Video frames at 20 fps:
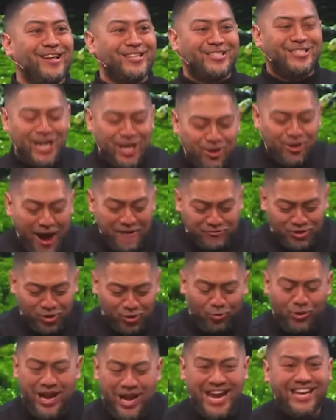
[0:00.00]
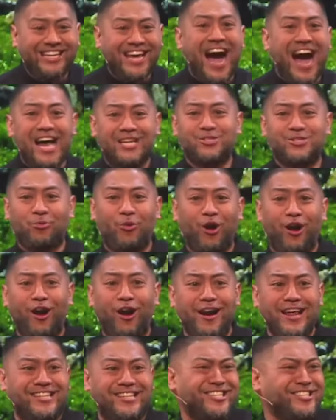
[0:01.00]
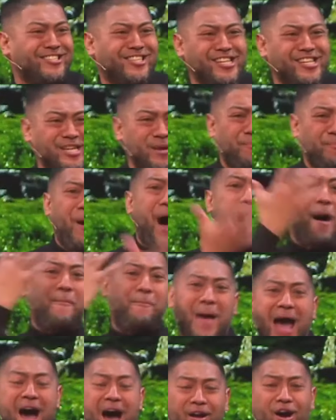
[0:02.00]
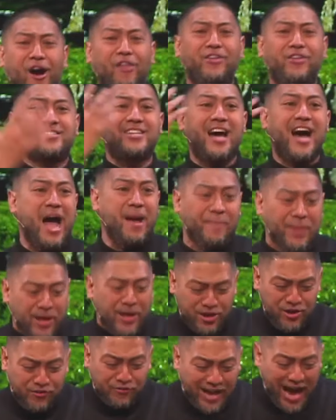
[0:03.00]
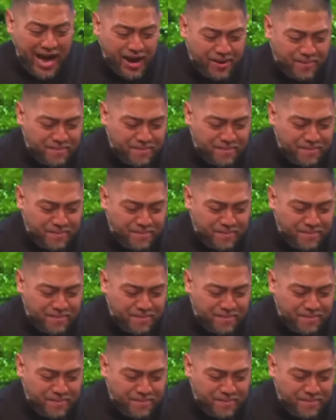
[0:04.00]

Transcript: See, you have to read God's word. It just doesn't pop out all the time. You've got